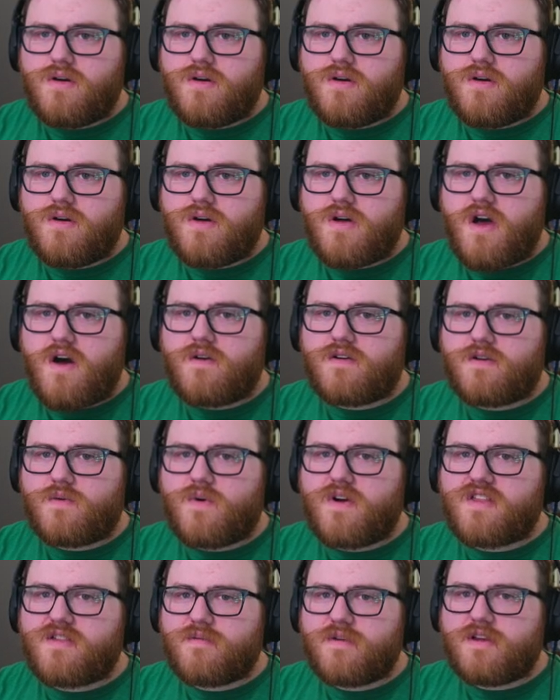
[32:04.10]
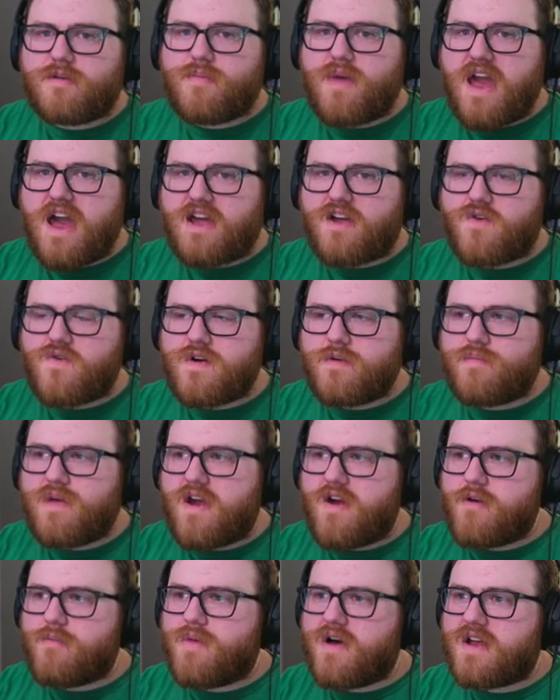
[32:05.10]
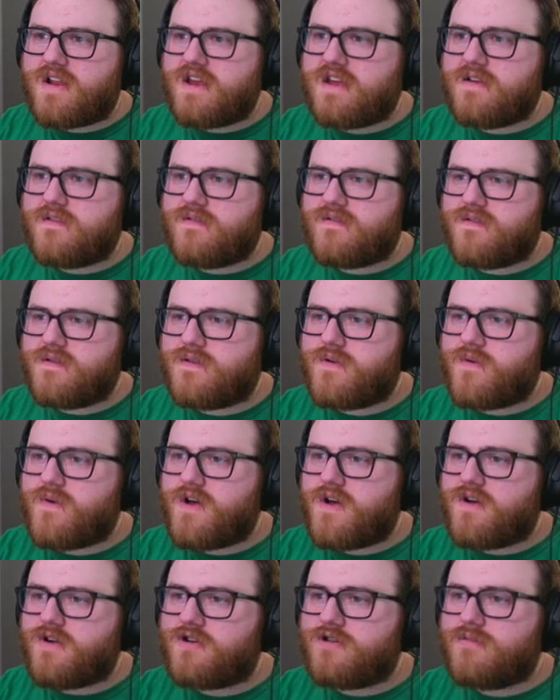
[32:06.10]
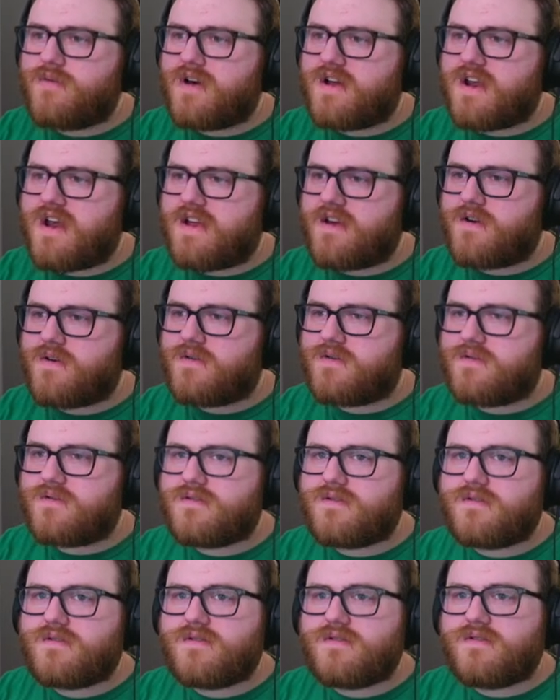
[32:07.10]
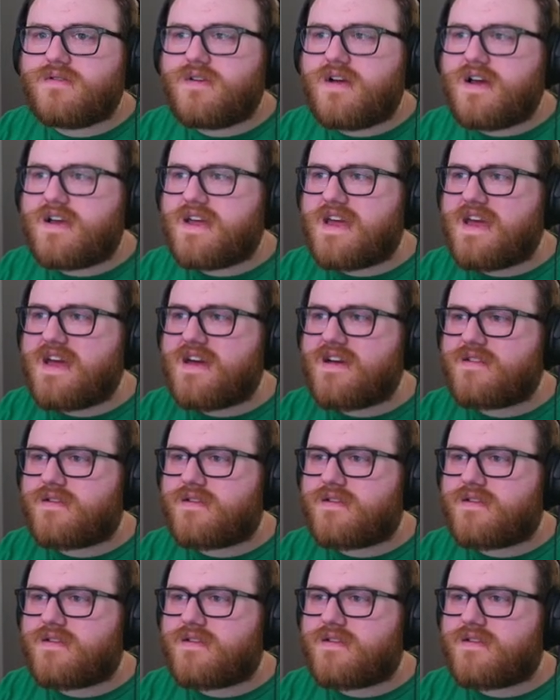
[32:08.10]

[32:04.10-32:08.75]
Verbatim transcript: Oh, and it wants me to pack a repair putty for the road, but I don't... I can't.